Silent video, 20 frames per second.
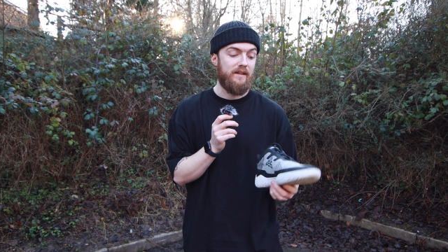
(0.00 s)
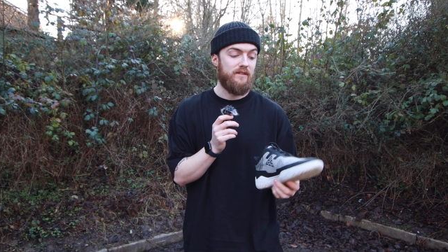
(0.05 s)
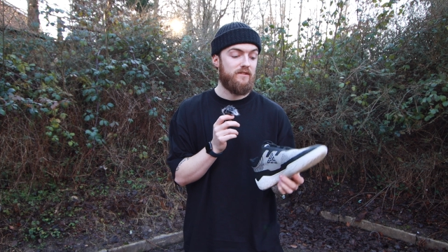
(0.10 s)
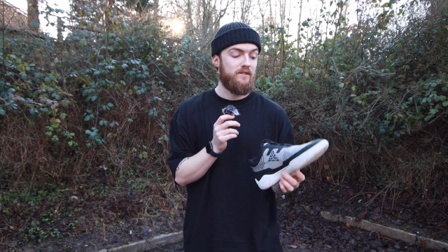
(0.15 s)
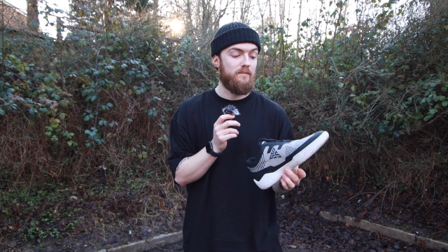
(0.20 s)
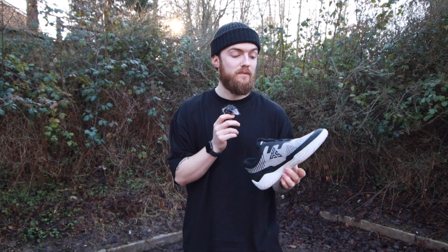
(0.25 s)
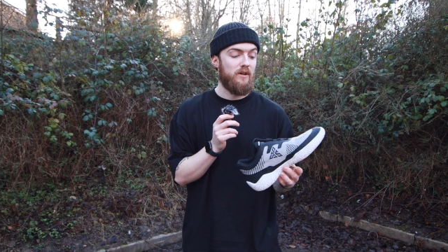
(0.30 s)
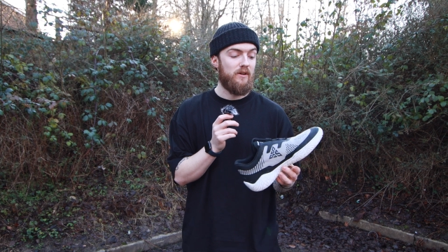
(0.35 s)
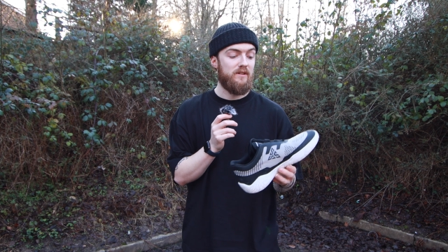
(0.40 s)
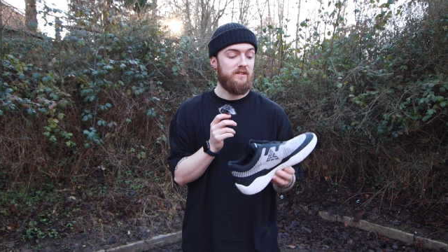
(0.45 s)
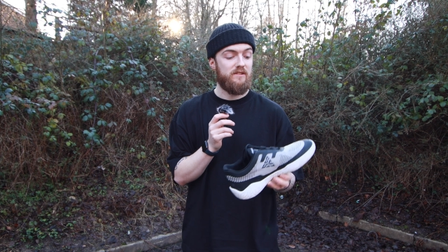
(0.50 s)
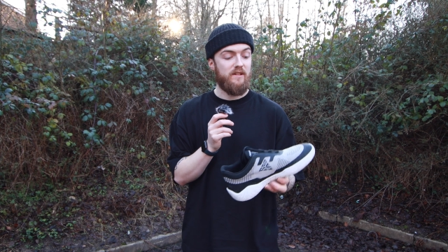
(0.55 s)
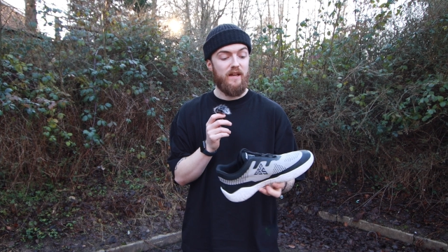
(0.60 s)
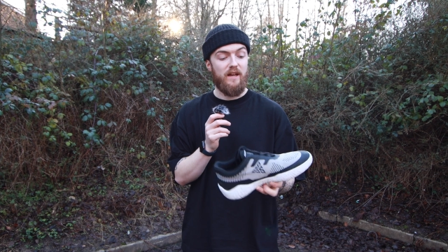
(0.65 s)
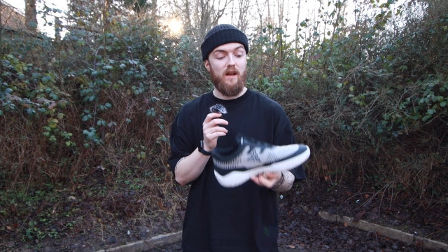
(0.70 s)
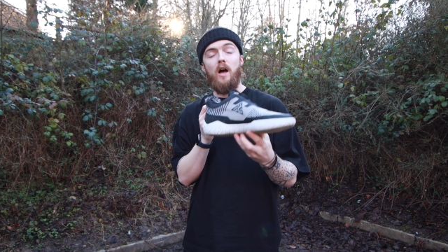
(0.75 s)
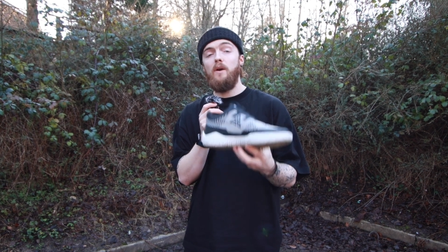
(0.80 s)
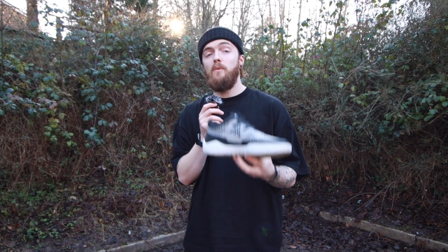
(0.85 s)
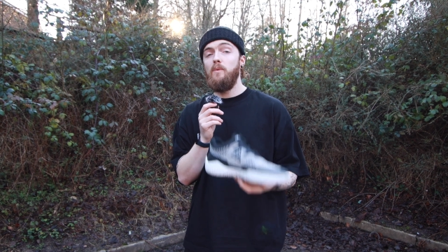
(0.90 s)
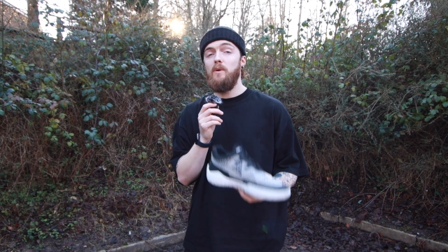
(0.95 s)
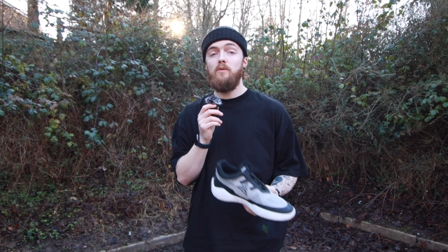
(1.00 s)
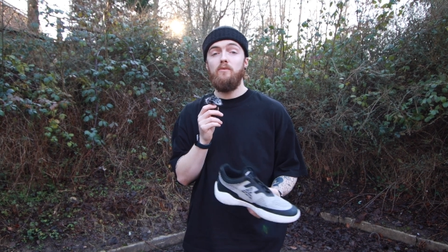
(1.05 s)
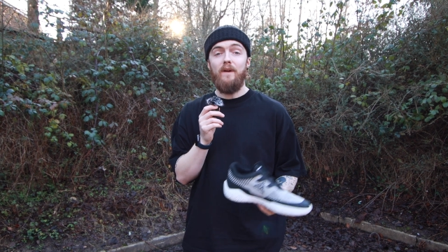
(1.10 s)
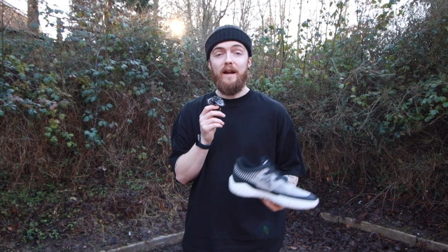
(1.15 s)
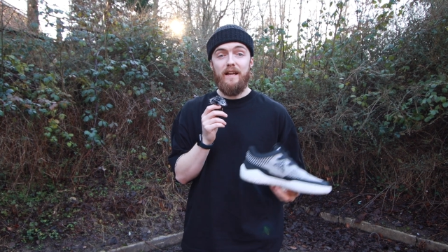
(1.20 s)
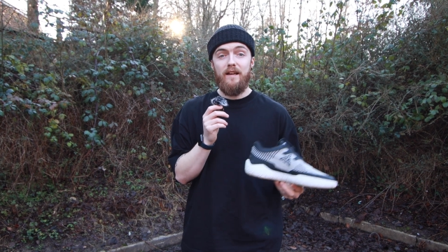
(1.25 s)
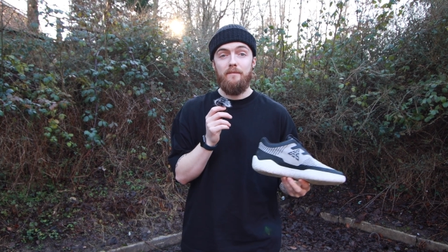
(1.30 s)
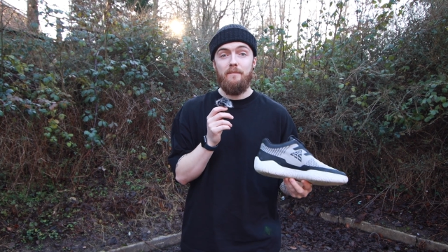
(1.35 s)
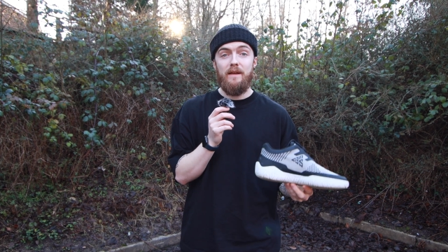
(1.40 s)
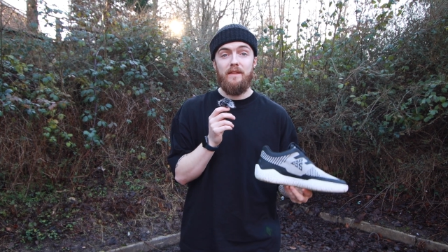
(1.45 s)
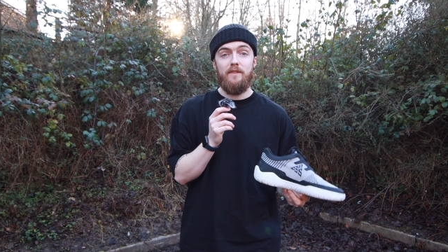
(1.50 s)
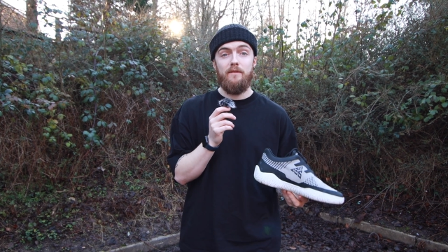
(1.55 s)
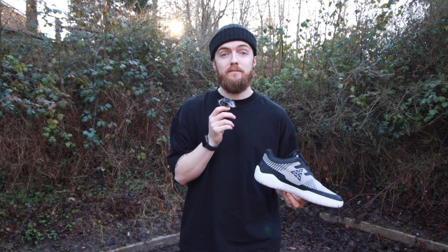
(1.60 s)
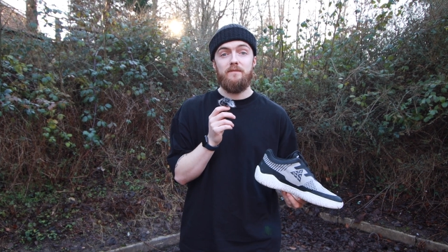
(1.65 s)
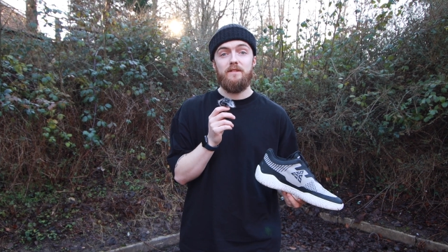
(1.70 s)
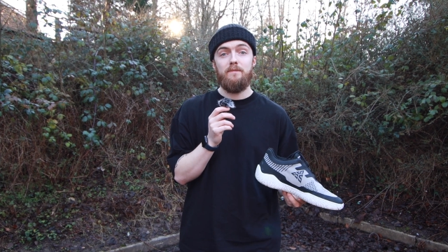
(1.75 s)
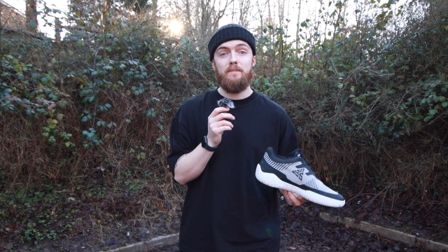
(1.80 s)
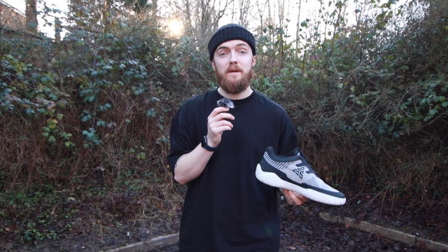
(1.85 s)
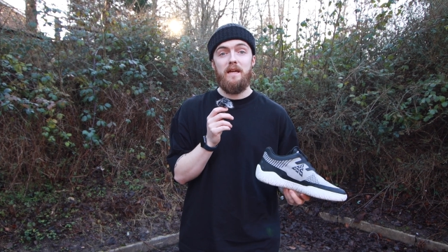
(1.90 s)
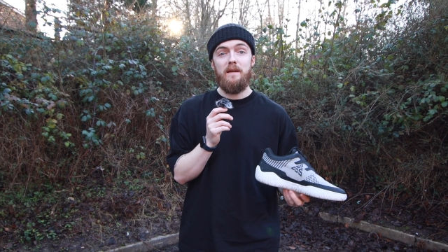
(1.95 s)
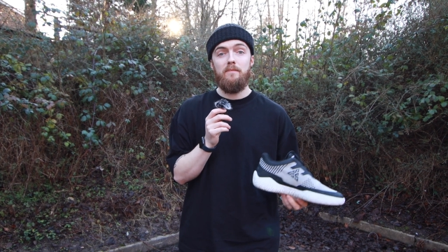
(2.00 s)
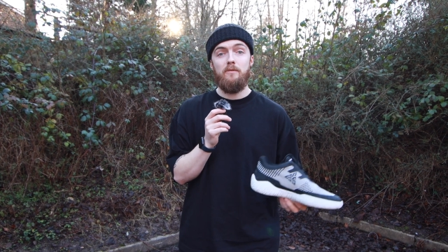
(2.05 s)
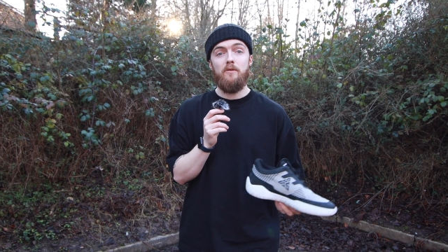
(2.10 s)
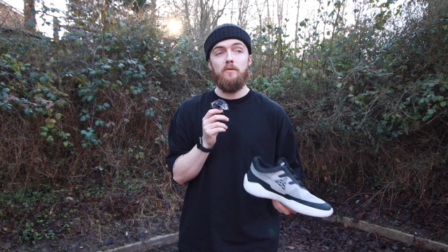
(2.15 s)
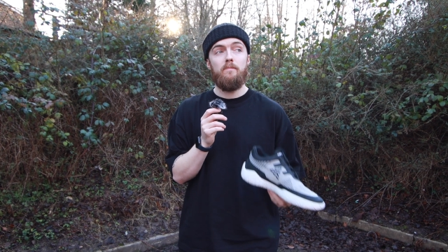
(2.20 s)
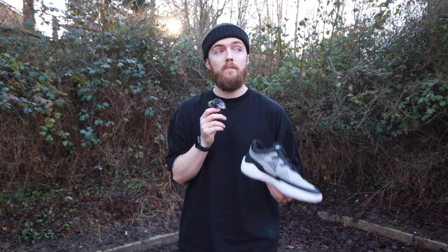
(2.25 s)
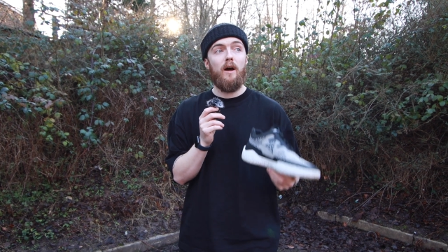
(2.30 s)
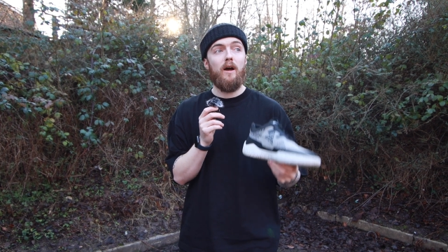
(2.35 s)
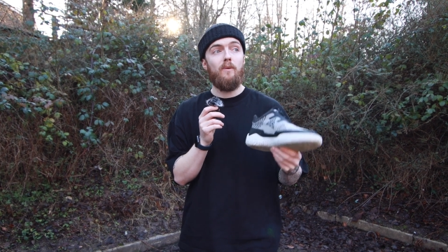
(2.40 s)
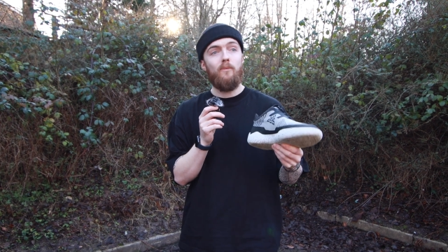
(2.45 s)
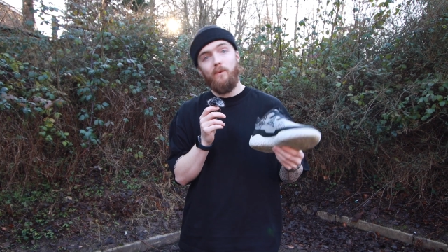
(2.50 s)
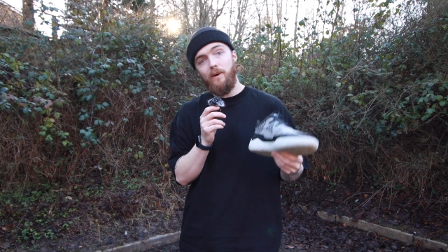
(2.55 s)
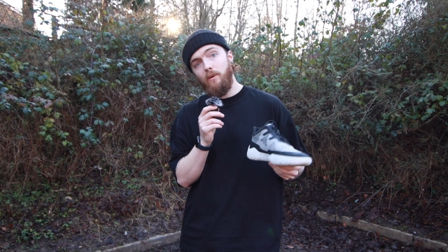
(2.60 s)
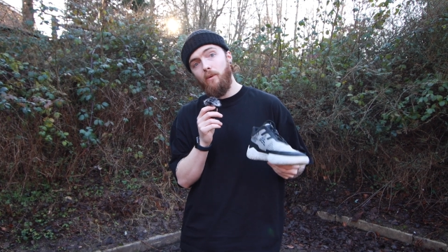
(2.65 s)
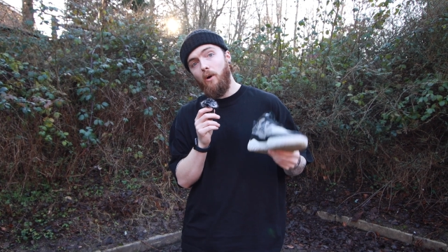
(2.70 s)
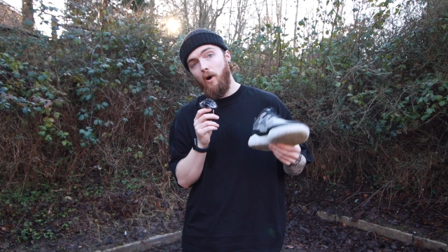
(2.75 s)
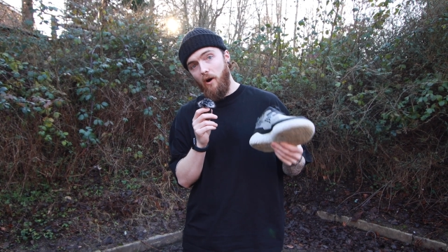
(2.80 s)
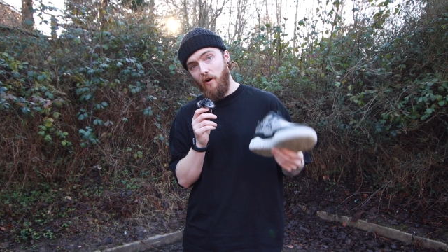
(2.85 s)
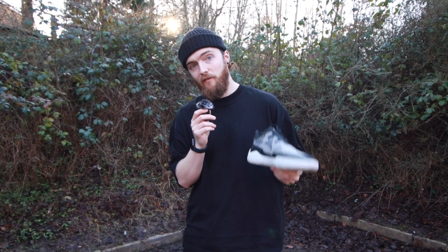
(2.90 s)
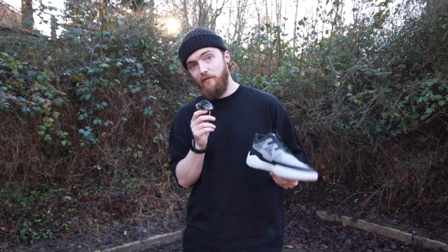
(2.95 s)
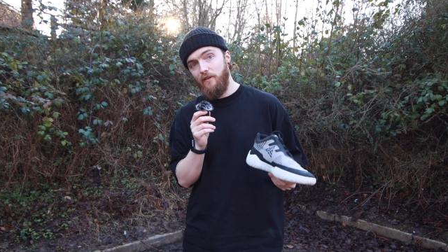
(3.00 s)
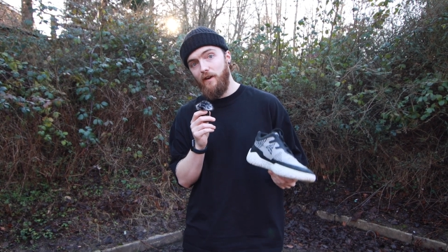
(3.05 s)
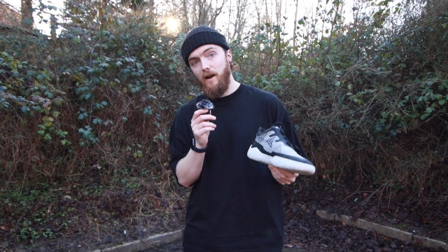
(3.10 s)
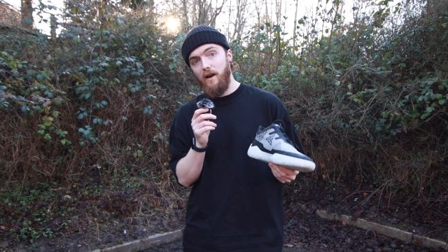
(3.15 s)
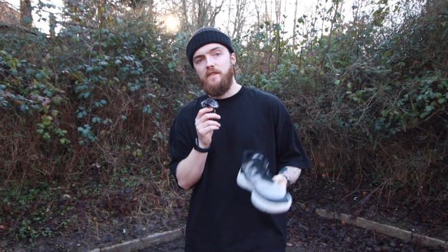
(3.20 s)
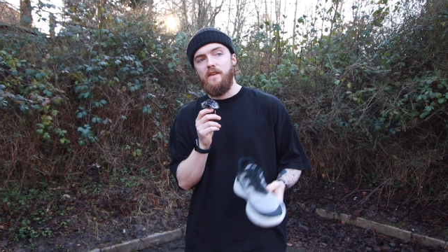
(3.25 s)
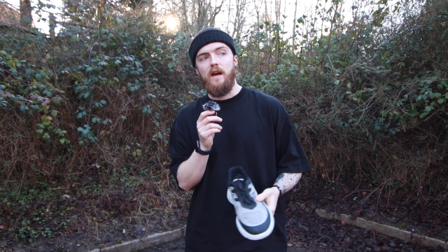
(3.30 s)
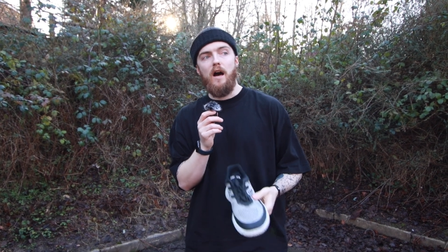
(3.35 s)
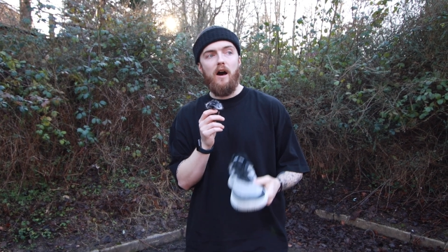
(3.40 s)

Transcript: And to be honest, I will recommend them to people, but I will offer the